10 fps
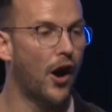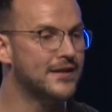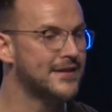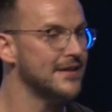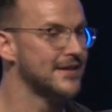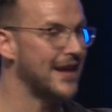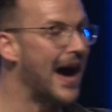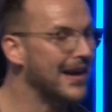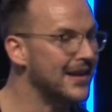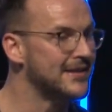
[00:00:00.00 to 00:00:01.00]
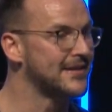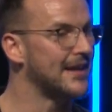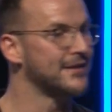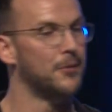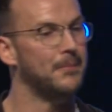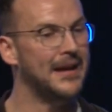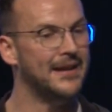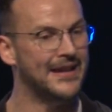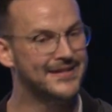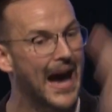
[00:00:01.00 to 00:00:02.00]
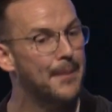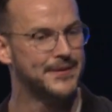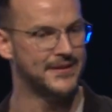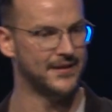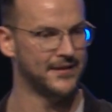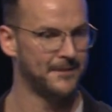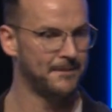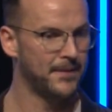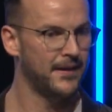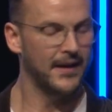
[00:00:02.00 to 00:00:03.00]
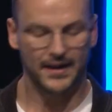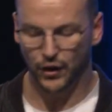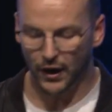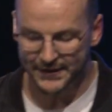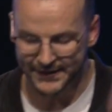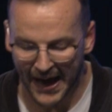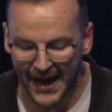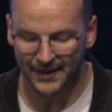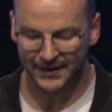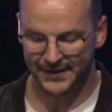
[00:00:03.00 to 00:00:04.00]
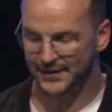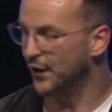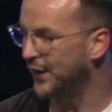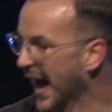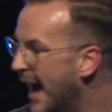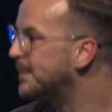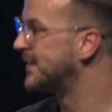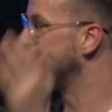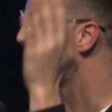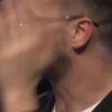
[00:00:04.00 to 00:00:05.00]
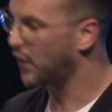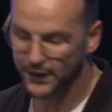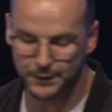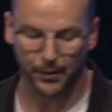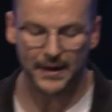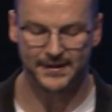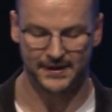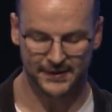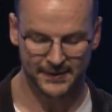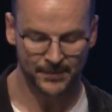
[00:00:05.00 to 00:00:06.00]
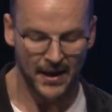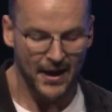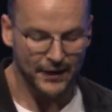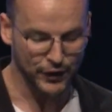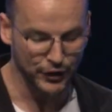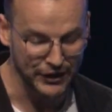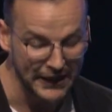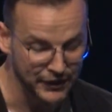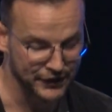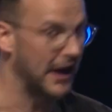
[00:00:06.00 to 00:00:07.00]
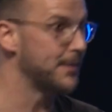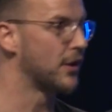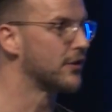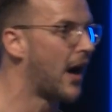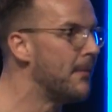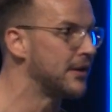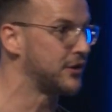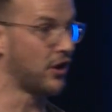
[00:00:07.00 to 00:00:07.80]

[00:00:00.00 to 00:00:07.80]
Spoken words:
God's silence does not mean he's absent. God's silence is not the absence of God's presence. So she just keeps on coming.